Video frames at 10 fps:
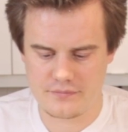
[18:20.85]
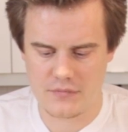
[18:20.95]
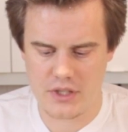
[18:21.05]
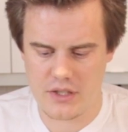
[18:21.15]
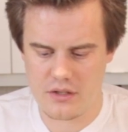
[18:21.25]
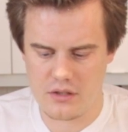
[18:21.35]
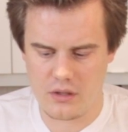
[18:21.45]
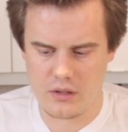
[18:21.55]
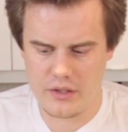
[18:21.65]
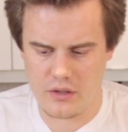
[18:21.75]
But
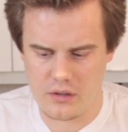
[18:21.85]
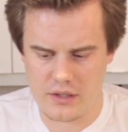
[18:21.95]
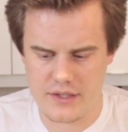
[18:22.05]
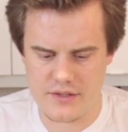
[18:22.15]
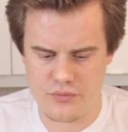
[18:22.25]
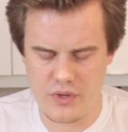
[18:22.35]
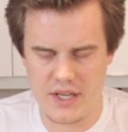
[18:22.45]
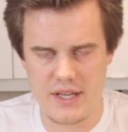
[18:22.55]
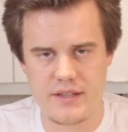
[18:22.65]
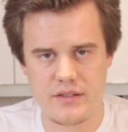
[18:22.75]
all in all, it's really
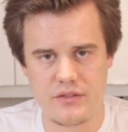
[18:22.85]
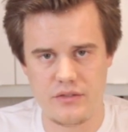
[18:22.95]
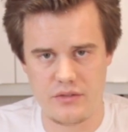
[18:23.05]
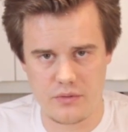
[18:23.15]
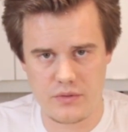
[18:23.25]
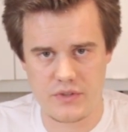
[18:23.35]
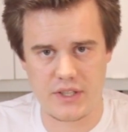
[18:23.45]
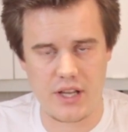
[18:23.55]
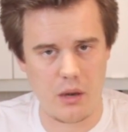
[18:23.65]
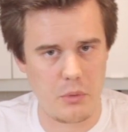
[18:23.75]
easy to use. The
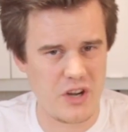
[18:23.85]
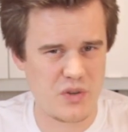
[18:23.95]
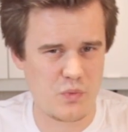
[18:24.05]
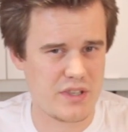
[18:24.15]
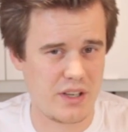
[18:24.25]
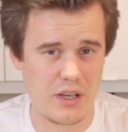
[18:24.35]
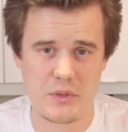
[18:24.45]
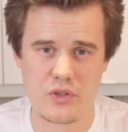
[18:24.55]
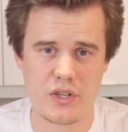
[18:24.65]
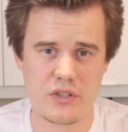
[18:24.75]
calibration was a little
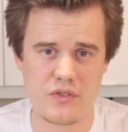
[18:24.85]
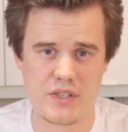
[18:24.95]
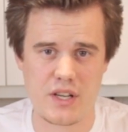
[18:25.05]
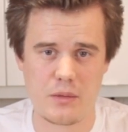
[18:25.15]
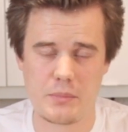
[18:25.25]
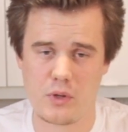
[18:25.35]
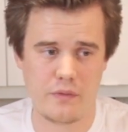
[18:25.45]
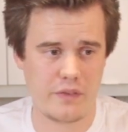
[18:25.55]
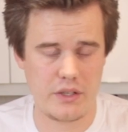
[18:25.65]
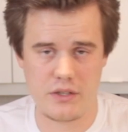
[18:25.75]
bit tricky to set up, but
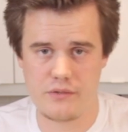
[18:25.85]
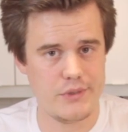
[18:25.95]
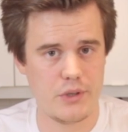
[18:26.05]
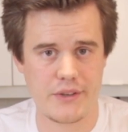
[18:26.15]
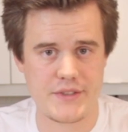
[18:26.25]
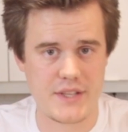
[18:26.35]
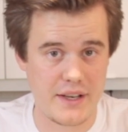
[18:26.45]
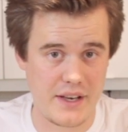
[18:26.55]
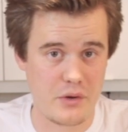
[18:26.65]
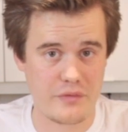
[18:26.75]
hopefully you
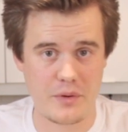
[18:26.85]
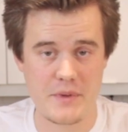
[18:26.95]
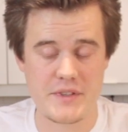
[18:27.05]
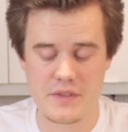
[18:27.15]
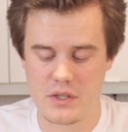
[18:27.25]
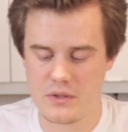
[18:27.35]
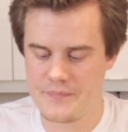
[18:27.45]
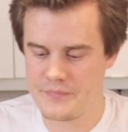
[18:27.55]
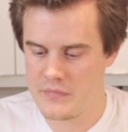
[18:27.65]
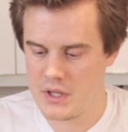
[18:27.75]
understand now from this video.
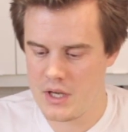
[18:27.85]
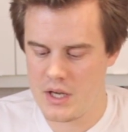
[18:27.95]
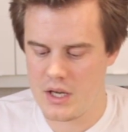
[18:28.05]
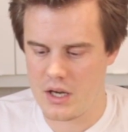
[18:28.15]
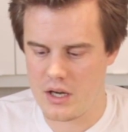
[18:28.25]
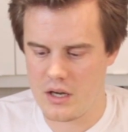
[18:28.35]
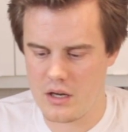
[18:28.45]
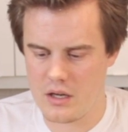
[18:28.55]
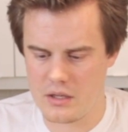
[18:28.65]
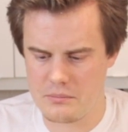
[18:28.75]

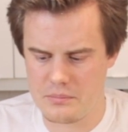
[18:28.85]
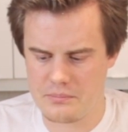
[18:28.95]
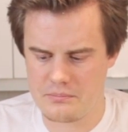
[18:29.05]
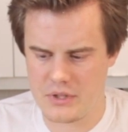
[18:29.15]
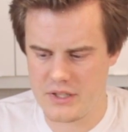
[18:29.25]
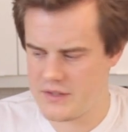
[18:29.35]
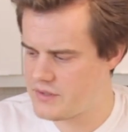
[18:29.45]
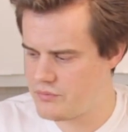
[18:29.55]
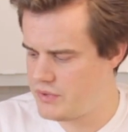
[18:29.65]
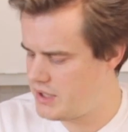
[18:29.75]
But
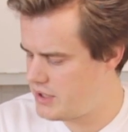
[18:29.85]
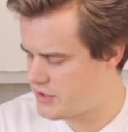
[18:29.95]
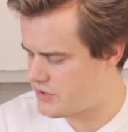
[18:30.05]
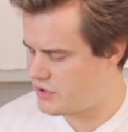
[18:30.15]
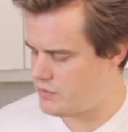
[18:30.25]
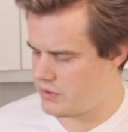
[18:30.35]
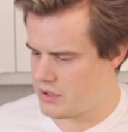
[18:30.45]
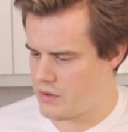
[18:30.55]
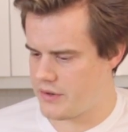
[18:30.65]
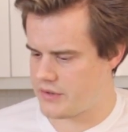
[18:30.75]
it's really just shoot and
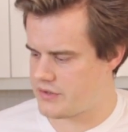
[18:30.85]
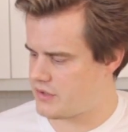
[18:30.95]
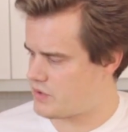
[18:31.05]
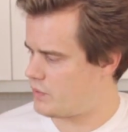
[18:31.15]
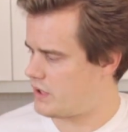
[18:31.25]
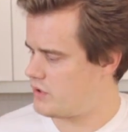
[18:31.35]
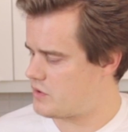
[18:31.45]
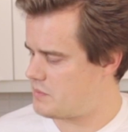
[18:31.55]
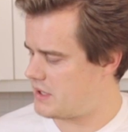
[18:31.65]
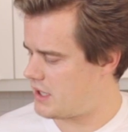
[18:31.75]
go. There's just one
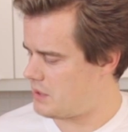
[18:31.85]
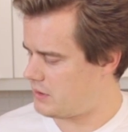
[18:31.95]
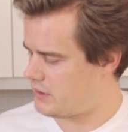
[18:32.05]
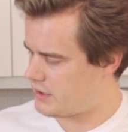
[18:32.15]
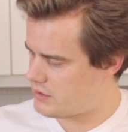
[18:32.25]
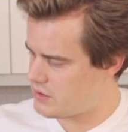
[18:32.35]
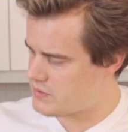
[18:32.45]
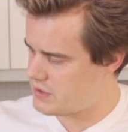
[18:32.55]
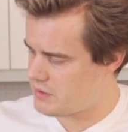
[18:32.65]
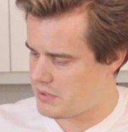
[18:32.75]
USB cable that goes
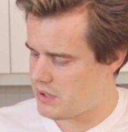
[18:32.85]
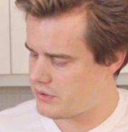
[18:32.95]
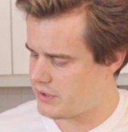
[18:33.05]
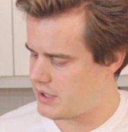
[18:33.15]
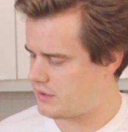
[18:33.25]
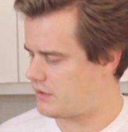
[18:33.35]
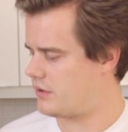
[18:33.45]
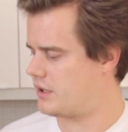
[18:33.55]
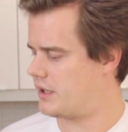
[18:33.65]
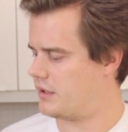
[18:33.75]
in the power
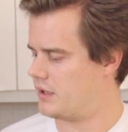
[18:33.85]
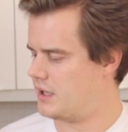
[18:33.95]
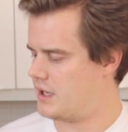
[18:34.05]
connector, and